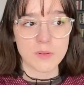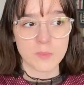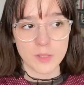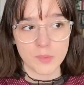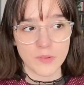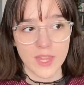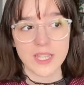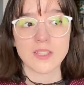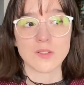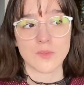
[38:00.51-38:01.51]
of people that
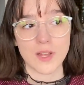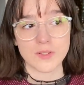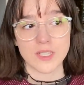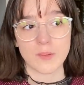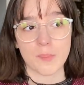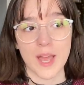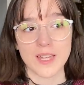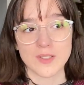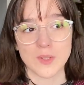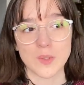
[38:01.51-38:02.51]
he's surrounded by.
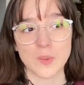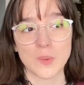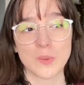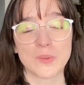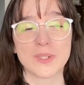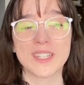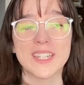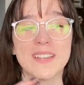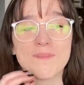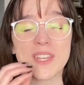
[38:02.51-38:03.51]
So you
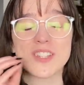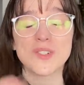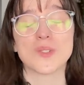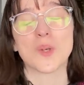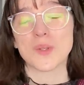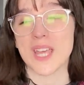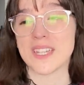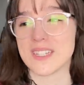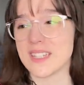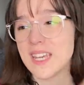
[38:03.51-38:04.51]
really, it's just so sad
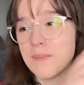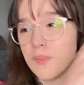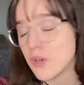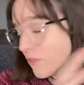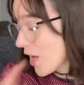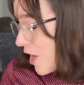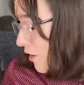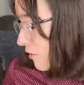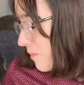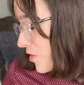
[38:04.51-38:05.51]
to see him move
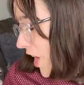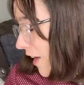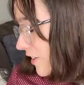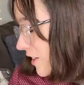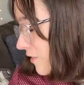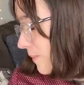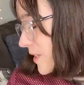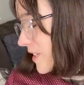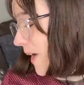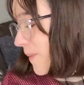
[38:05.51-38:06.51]
from childhood, from
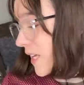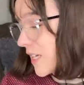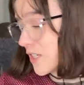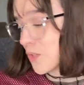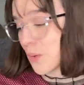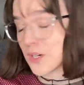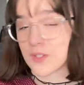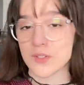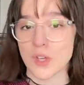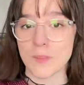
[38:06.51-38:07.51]
this time that he
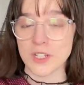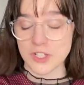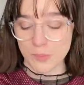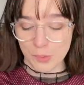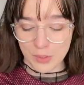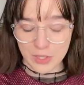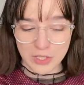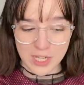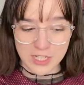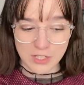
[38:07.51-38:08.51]
adores so much, to
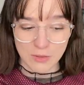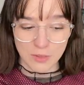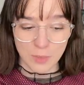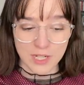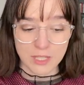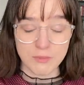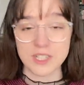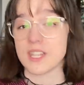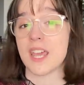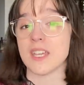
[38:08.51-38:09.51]
boyhood and youth, where he
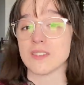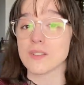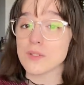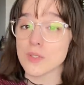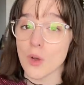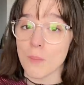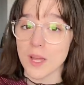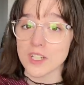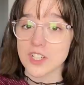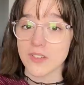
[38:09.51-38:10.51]
retains so
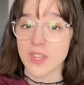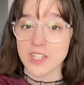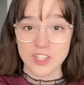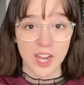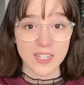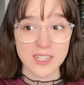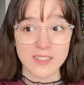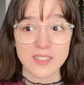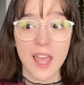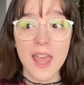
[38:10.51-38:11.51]
much of that
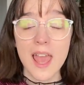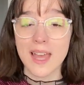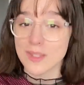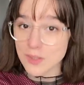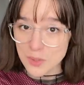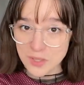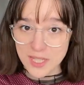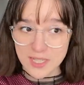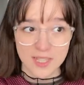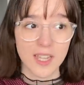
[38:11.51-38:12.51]
shyness and social
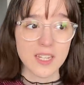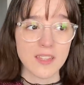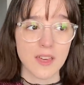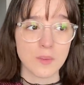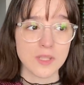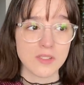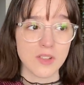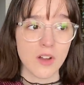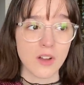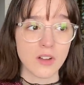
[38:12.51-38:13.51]
anxiety that we
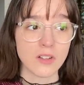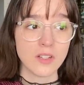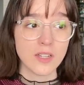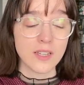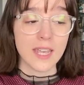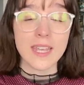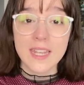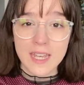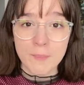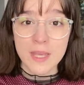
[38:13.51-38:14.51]
saw in
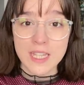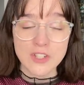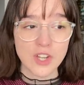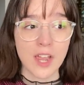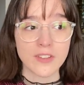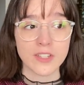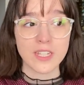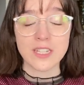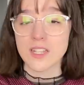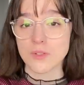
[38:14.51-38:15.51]
him in childhood.
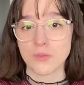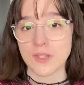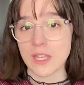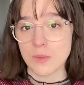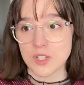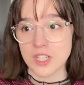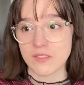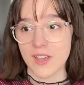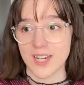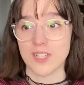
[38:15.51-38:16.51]
He doesn't relinquish it.
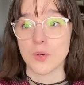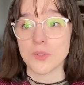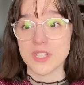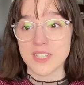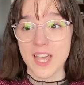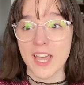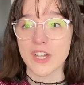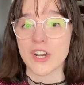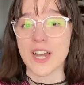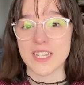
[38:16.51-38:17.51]
In fact, he holds it
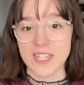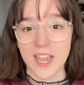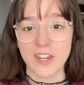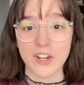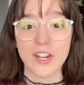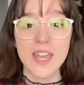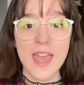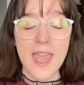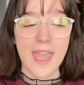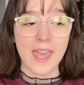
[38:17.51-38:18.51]
tighter and tighter.
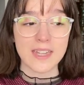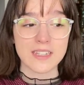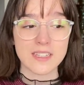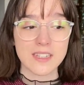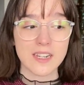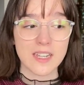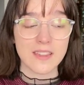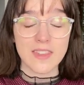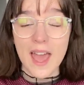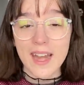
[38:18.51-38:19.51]
And
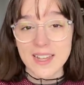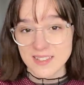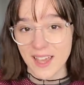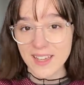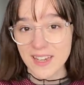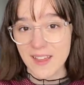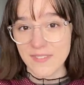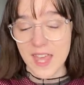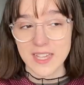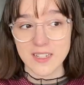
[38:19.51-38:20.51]
that anxiety
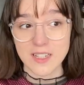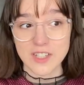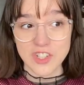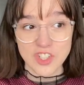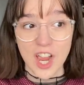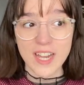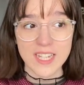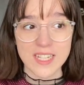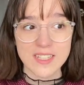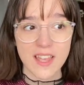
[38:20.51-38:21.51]
and that
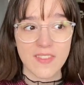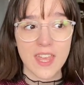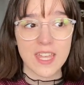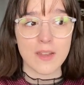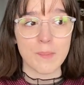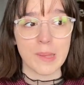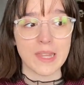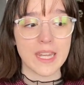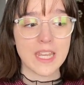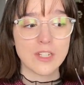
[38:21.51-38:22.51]
shyness and that
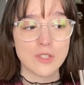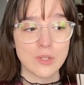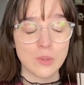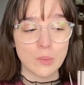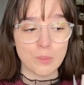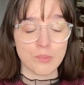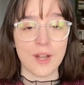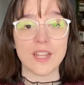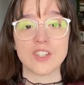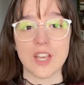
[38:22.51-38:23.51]
inability to
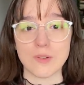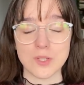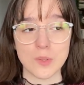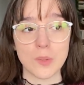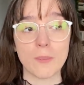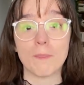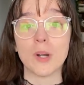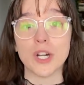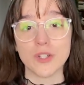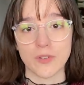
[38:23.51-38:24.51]
branch out, to
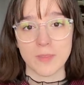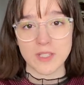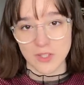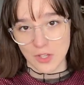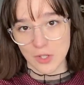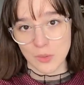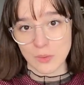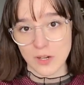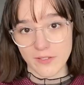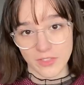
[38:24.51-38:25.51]
emerge from his
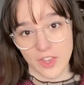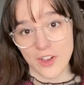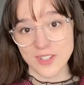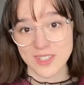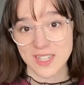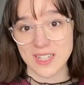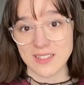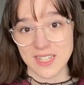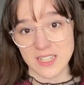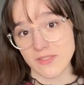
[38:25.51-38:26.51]
cocoon of thoughts and
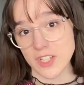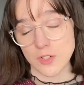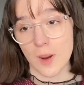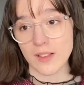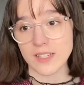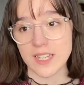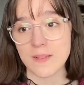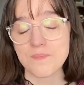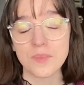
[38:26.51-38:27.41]
his individuality,